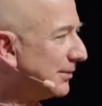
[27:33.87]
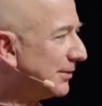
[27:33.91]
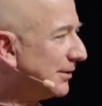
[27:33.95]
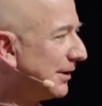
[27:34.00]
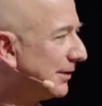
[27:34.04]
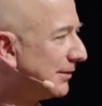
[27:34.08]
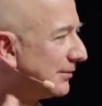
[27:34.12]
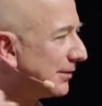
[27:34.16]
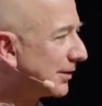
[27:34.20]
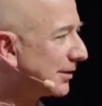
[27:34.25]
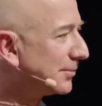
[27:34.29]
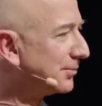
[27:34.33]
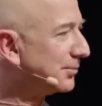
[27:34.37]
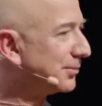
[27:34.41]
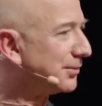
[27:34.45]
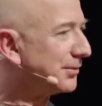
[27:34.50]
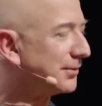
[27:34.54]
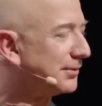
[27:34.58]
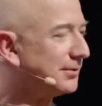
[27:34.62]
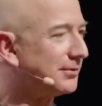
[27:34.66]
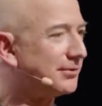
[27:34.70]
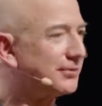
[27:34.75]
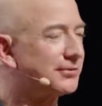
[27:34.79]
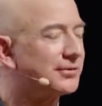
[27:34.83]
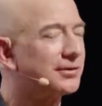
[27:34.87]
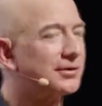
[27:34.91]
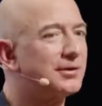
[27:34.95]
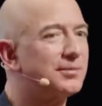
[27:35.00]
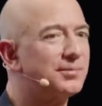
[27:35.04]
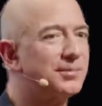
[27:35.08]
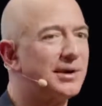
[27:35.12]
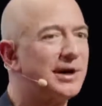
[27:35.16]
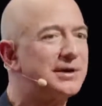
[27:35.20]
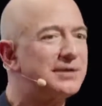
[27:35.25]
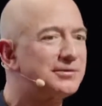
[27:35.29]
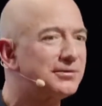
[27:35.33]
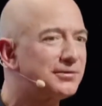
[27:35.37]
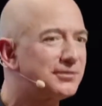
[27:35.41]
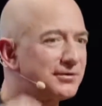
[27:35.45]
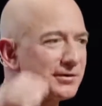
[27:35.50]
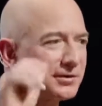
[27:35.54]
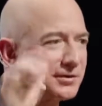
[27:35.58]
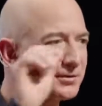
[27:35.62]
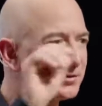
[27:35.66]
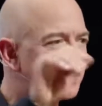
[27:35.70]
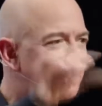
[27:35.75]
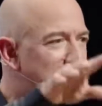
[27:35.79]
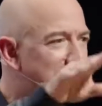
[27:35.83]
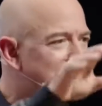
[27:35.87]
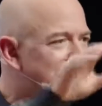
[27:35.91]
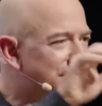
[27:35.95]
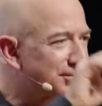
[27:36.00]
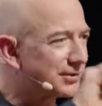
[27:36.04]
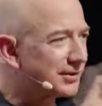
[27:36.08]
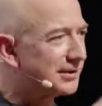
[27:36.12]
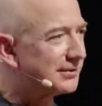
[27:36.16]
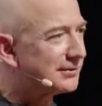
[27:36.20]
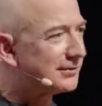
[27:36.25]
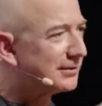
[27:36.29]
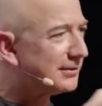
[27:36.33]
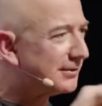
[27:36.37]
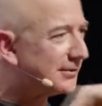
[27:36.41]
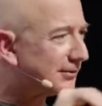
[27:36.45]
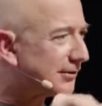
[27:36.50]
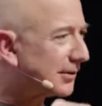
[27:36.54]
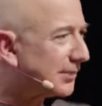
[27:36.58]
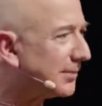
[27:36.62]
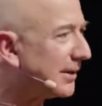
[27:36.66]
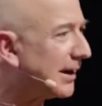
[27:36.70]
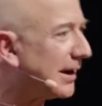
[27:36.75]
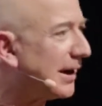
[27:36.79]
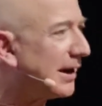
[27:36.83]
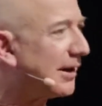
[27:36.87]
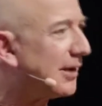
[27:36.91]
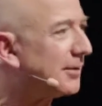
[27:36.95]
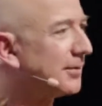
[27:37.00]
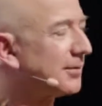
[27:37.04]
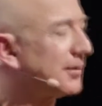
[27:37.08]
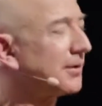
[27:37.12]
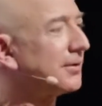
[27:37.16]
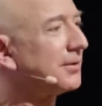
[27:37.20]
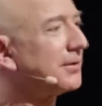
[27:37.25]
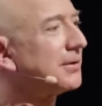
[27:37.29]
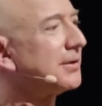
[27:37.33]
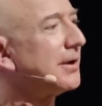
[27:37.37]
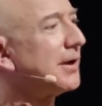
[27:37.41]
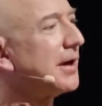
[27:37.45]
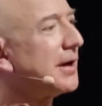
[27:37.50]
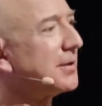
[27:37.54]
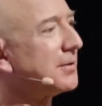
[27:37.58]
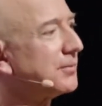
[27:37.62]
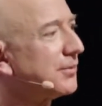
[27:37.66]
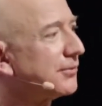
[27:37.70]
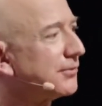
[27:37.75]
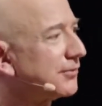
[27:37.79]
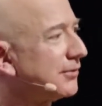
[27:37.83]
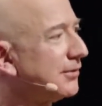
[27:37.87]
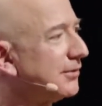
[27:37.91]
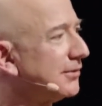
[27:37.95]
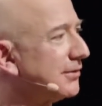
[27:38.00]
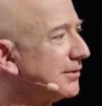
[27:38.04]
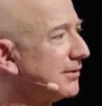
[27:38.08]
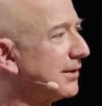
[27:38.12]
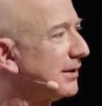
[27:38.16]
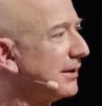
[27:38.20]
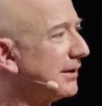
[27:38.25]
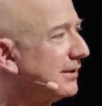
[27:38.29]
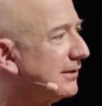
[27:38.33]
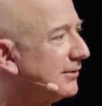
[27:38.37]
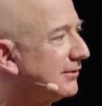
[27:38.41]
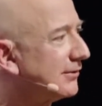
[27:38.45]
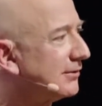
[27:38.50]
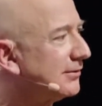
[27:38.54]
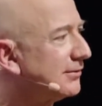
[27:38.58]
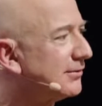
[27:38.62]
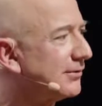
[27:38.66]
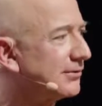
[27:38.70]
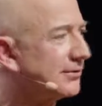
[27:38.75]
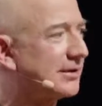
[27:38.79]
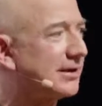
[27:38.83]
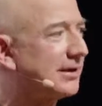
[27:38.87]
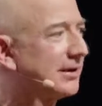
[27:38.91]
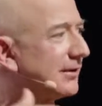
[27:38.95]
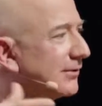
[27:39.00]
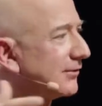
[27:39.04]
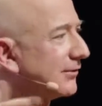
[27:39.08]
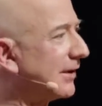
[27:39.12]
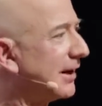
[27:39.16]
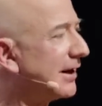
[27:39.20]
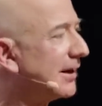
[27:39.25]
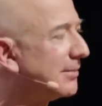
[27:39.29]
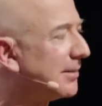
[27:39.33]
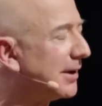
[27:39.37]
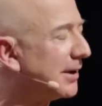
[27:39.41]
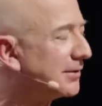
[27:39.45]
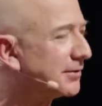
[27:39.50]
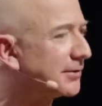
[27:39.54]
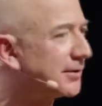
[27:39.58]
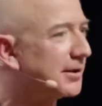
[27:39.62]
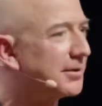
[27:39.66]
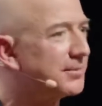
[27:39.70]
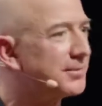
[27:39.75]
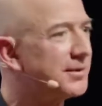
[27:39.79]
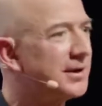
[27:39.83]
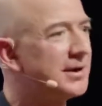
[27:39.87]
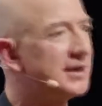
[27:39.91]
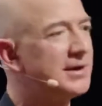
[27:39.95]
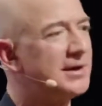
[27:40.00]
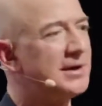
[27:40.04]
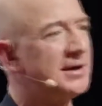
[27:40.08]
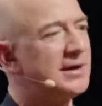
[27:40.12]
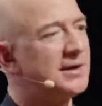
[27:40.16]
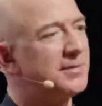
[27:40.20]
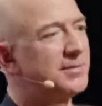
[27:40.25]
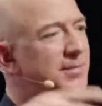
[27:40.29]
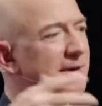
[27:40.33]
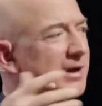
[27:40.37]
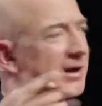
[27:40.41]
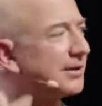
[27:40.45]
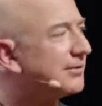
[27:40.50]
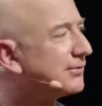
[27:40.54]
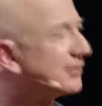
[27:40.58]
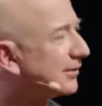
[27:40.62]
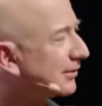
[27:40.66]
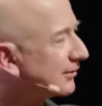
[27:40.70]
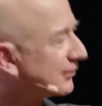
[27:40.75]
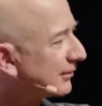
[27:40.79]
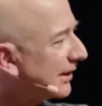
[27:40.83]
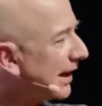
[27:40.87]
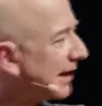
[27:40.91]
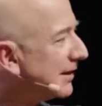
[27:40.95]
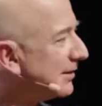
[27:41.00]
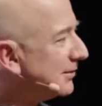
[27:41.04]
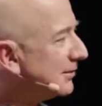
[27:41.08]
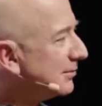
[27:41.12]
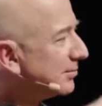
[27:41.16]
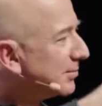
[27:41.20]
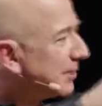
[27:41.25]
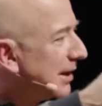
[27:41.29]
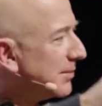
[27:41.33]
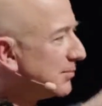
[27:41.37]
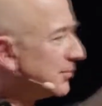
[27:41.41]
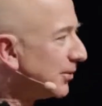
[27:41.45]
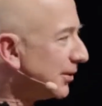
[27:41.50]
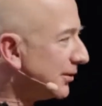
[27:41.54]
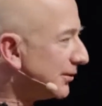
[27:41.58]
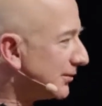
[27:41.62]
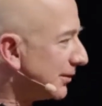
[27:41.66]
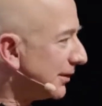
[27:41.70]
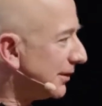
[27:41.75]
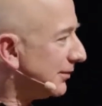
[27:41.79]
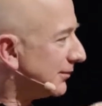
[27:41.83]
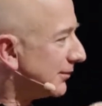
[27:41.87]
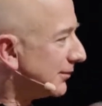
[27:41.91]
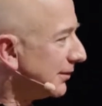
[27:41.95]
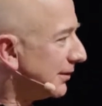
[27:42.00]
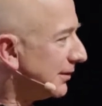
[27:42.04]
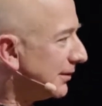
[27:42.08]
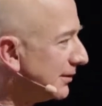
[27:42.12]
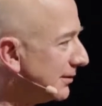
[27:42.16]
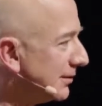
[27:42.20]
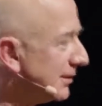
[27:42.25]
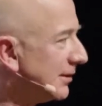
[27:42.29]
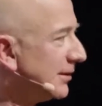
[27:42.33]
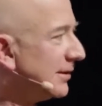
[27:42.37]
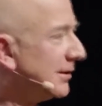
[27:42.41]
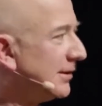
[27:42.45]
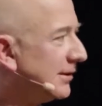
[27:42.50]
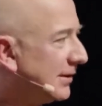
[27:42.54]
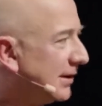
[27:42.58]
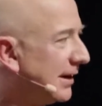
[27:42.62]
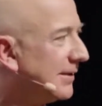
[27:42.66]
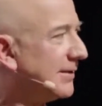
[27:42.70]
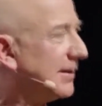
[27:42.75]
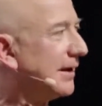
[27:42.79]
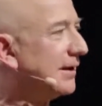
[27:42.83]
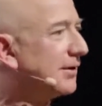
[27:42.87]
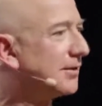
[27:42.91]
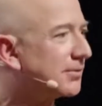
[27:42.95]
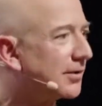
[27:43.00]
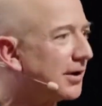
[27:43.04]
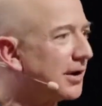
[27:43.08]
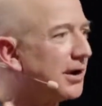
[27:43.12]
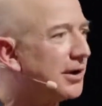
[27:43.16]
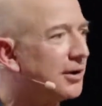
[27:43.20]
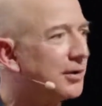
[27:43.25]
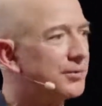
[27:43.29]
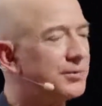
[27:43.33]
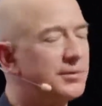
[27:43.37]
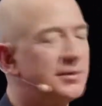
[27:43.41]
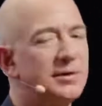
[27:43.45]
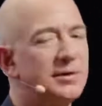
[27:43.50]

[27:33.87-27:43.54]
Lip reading: You're never completely sure, but I do think you get imprinted somehow early on with certain things. You just get excited about them, and because you're excited, you pay more attention, and they grow.